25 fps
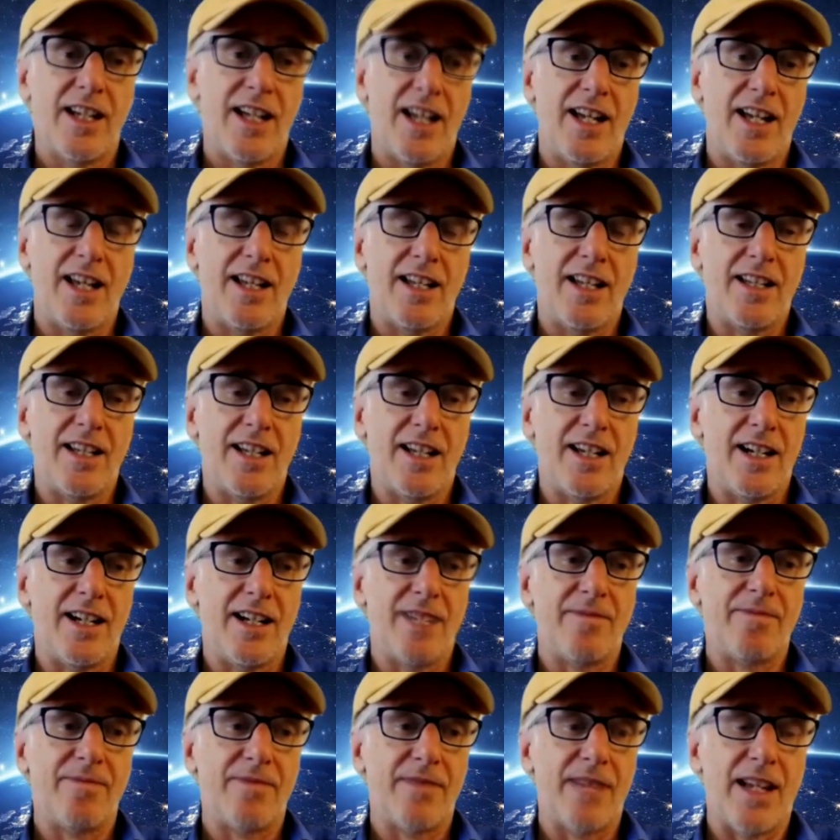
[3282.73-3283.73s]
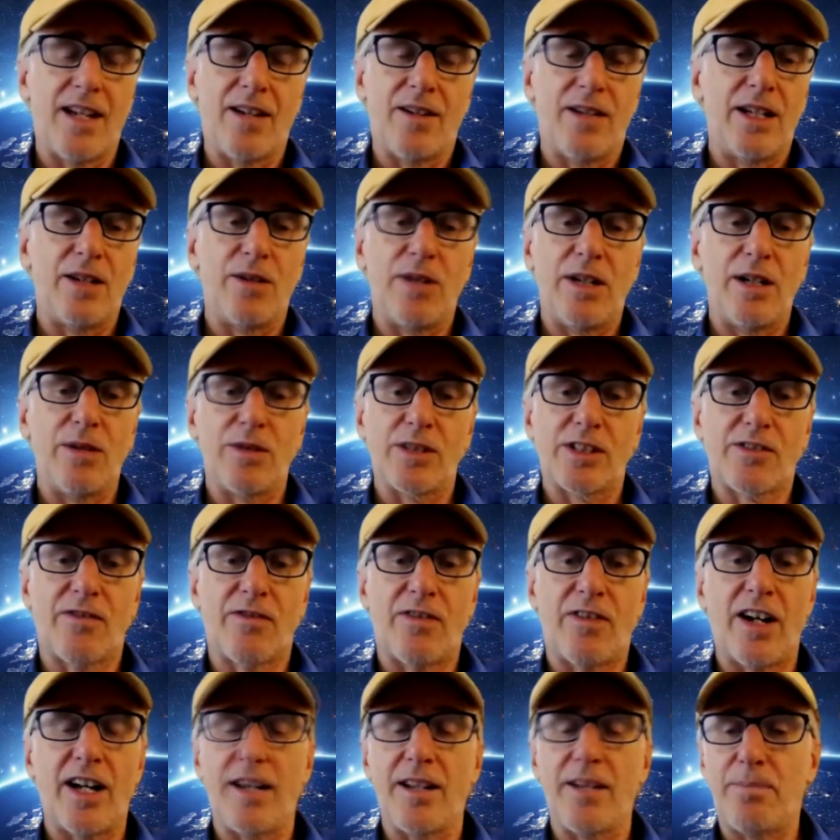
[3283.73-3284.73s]
And uh, it, it was
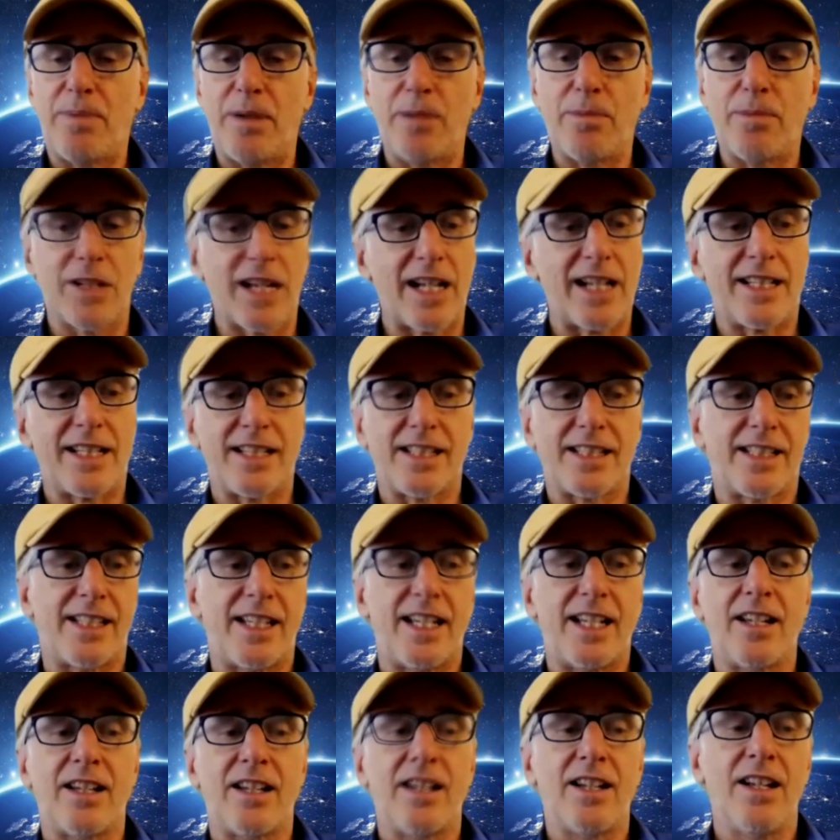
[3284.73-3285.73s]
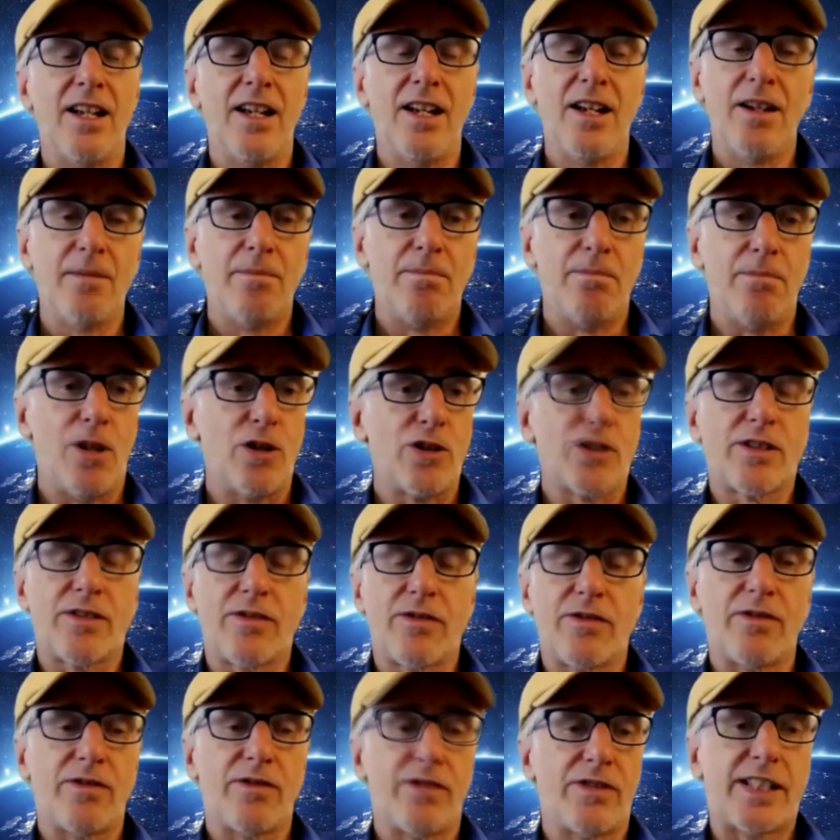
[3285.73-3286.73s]
fun. People got to see it,
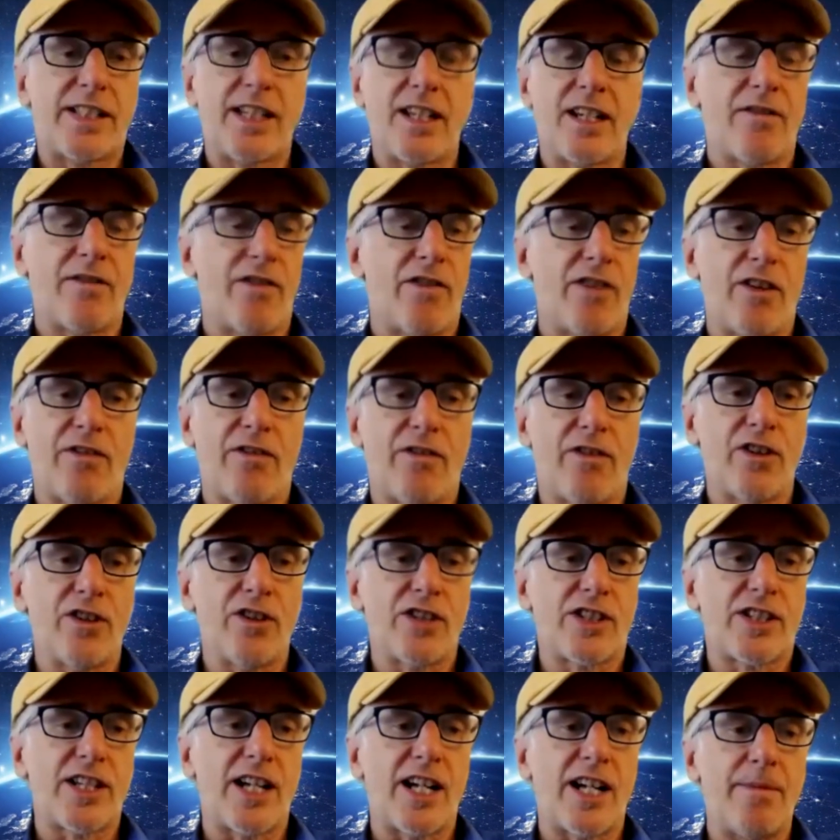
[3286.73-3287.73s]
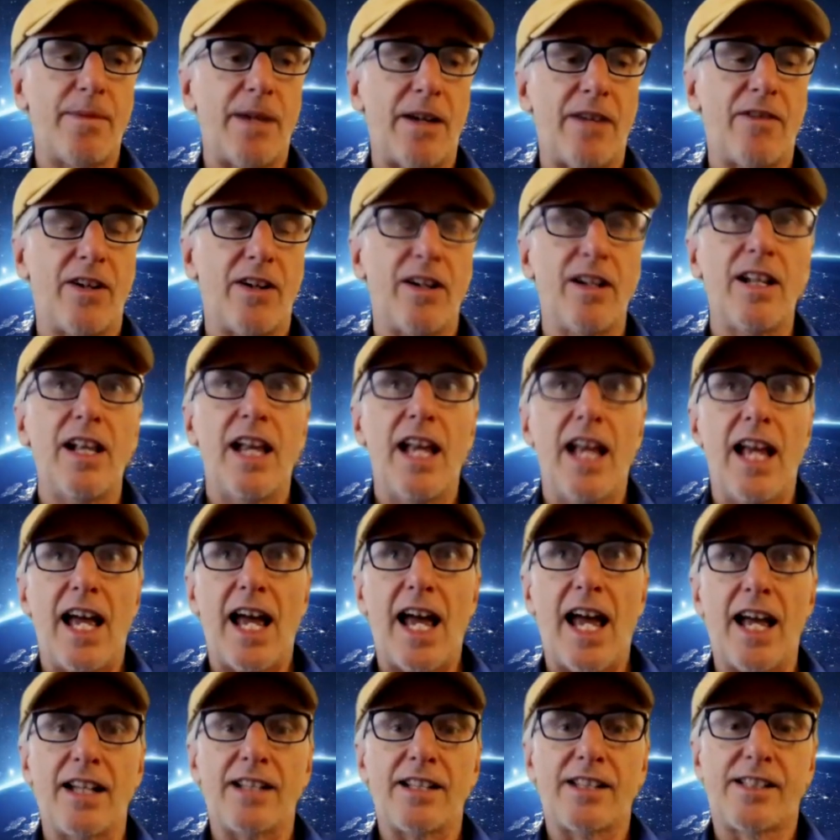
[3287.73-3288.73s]
most seeing it for the first time ever
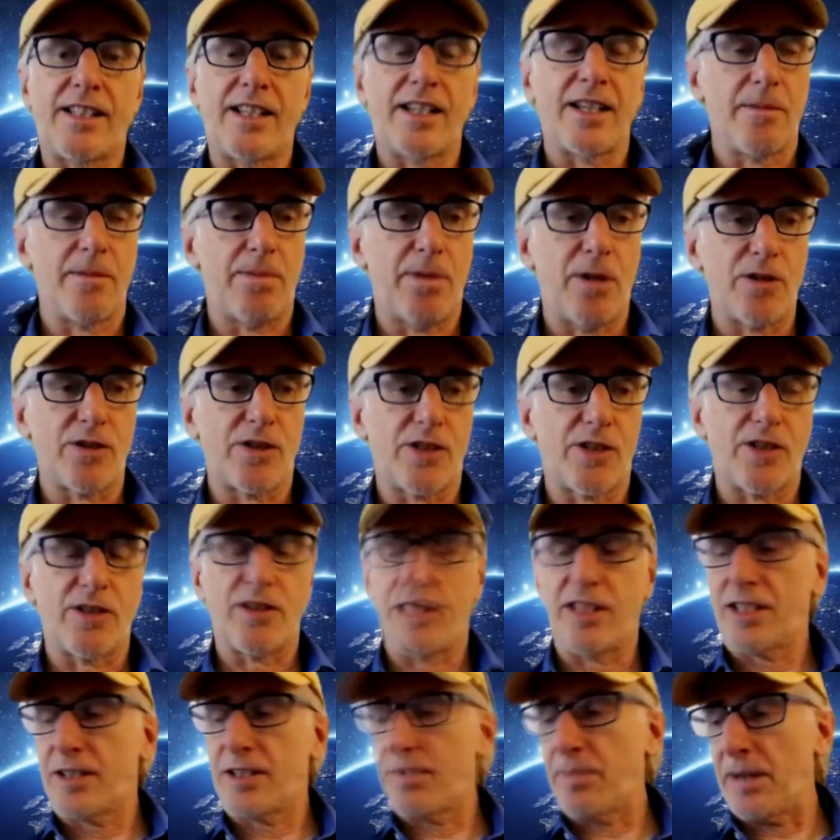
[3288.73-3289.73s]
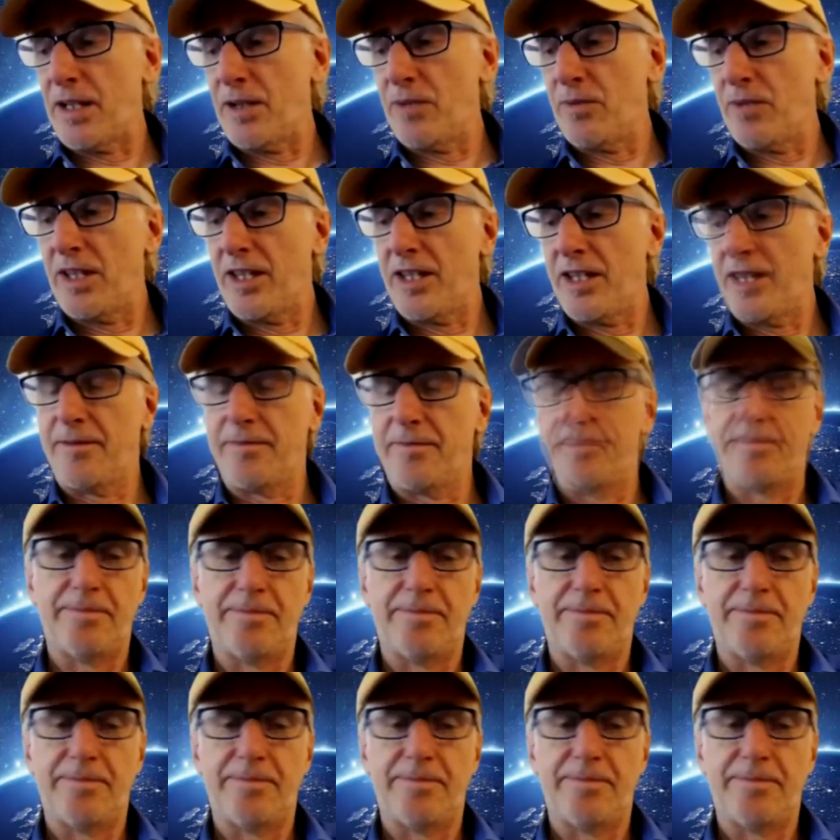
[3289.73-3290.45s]
and seeing the poster displayed with it